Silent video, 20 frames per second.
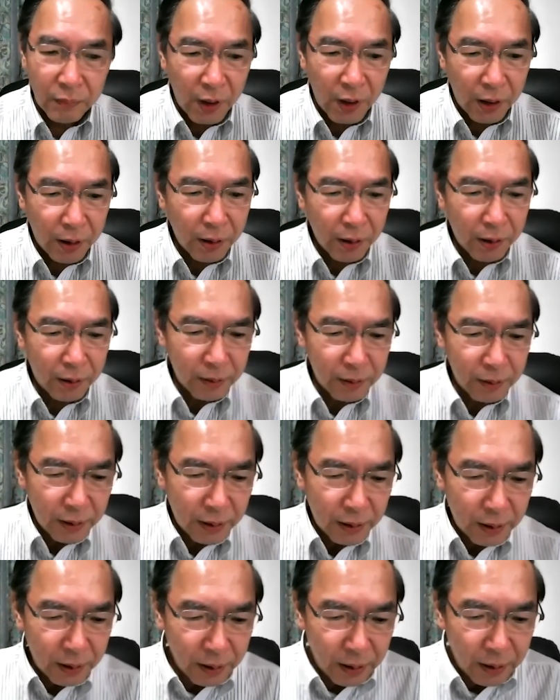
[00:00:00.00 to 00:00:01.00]
Yeah,
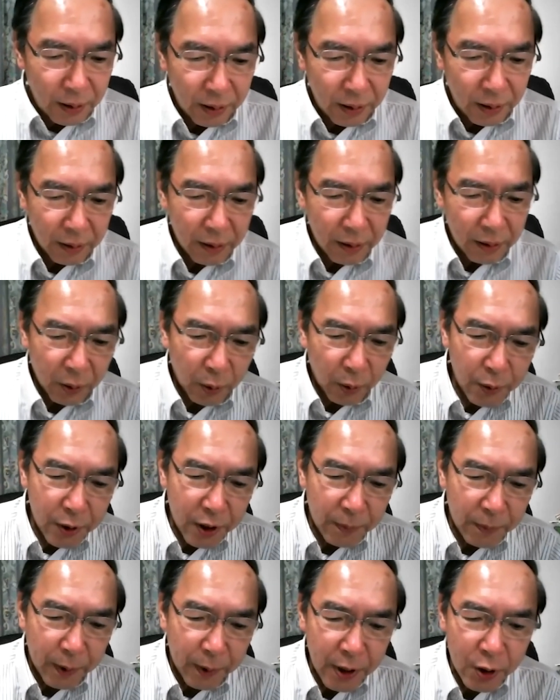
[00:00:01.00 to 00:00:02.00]
the old
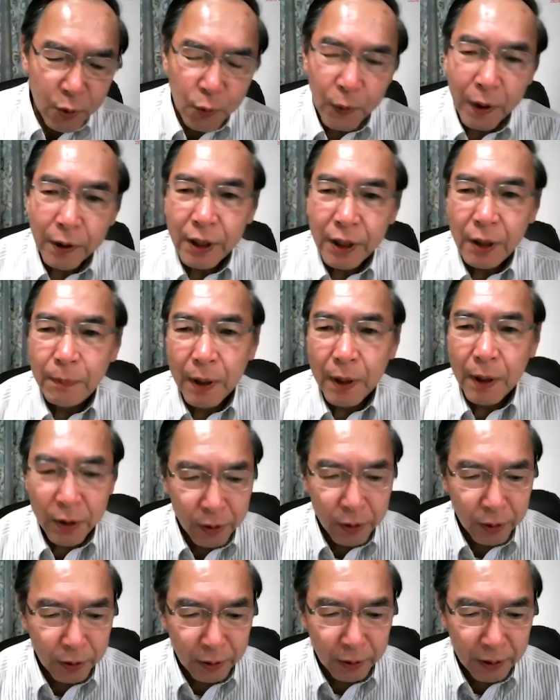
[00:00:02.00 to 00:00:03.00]
Japanese word
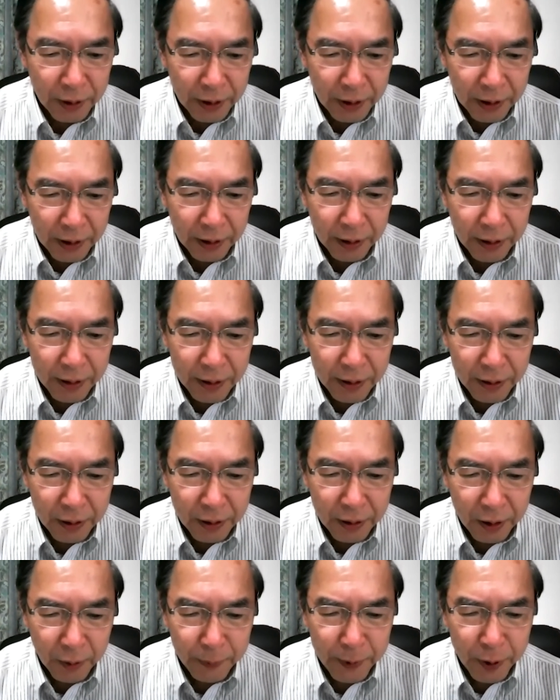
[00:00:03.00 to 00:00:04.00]
Ibasho is
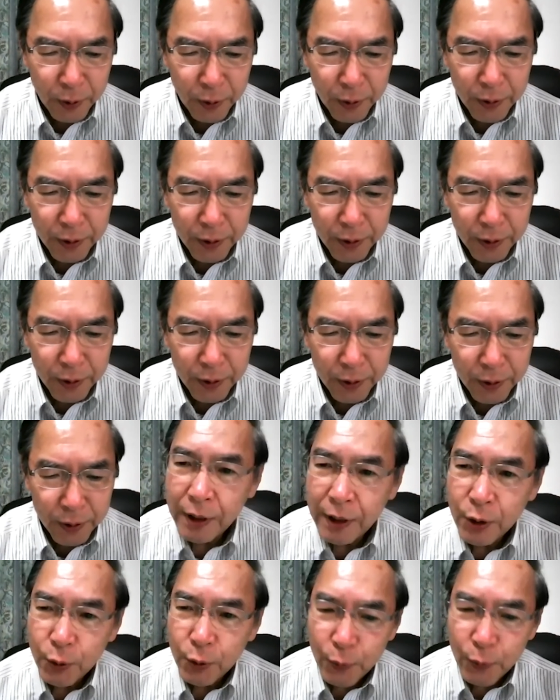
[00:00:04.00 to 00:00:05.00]
have been used in
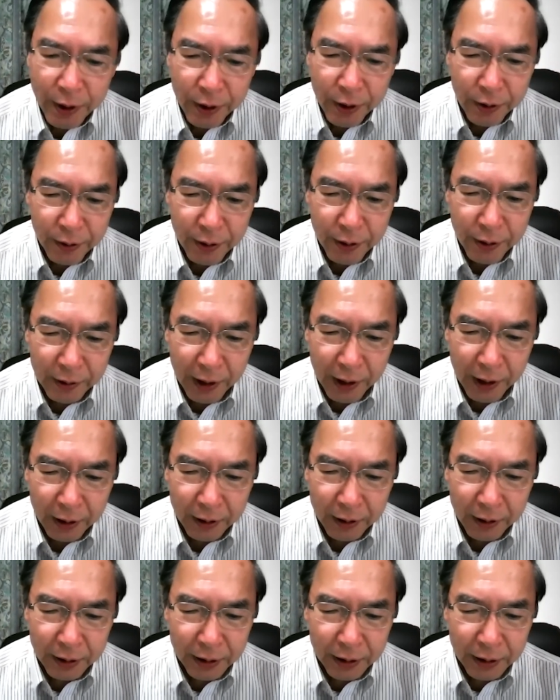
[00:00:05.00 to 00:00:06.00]
everyday situations
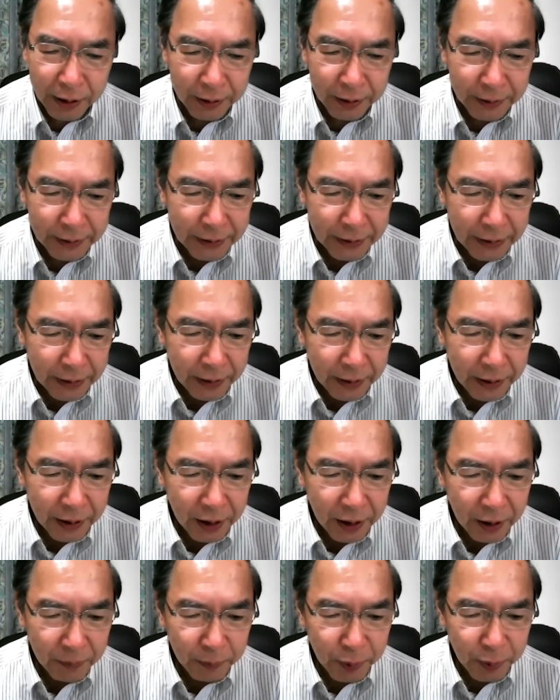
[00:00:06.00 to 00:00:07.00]
like
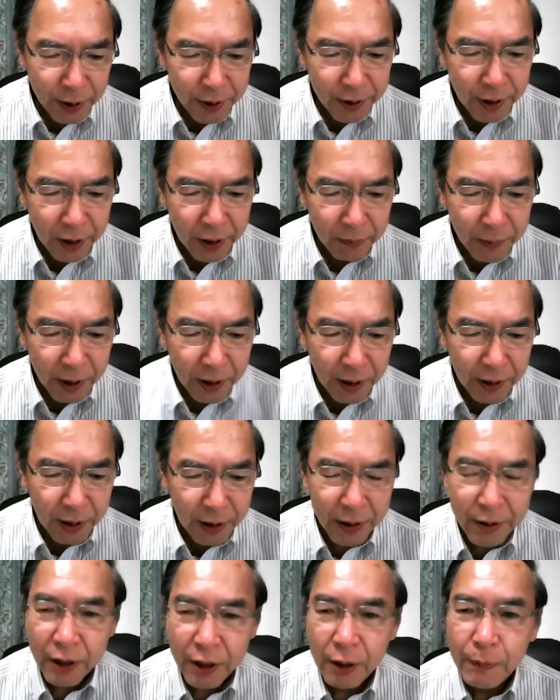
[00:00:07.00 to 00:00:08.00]
please tell me
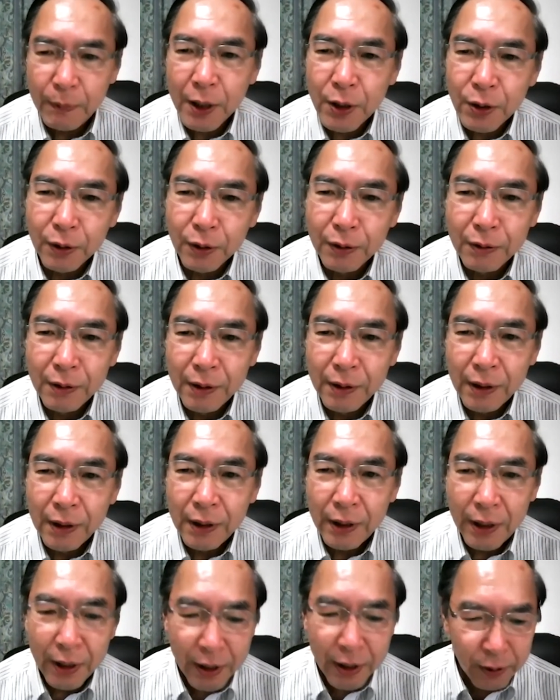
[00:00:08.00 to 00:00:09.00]
his Ibasho,
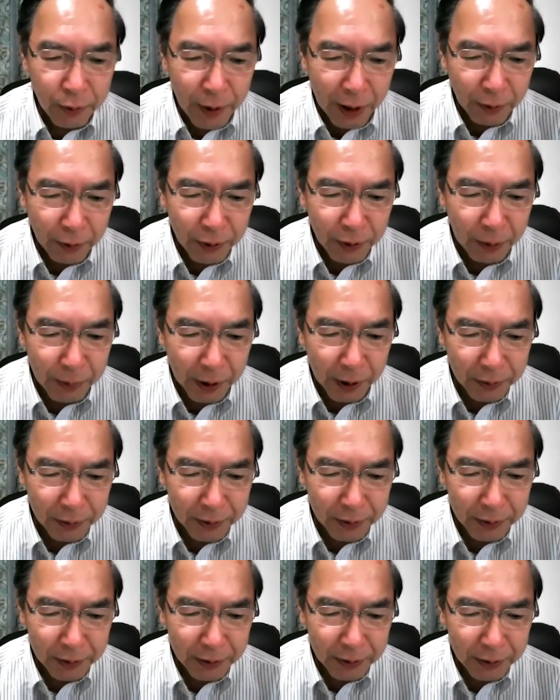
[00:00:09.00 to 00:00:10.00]
his roundabout,
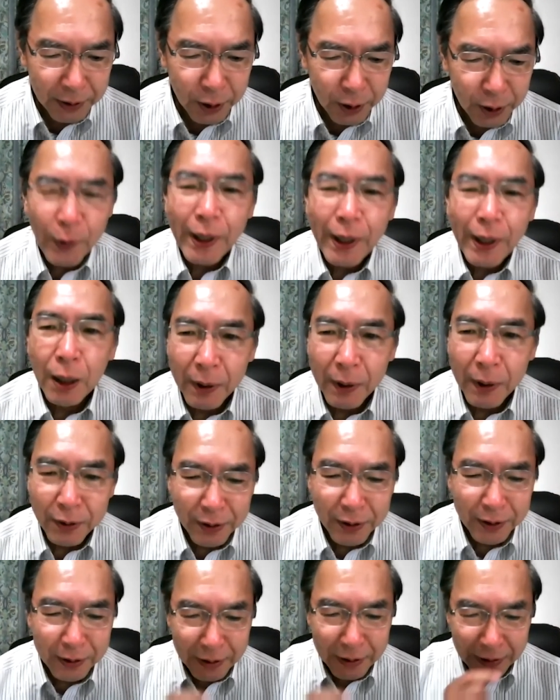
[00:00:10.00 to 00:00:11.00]
his
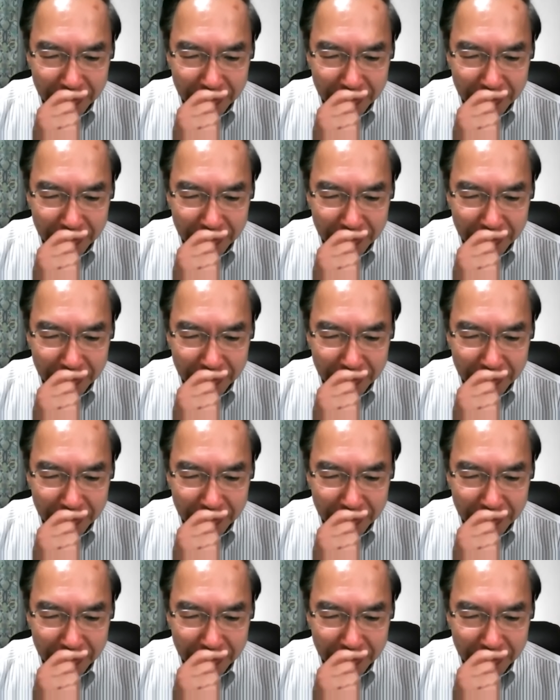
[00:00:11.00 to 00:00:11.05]
whereabouts.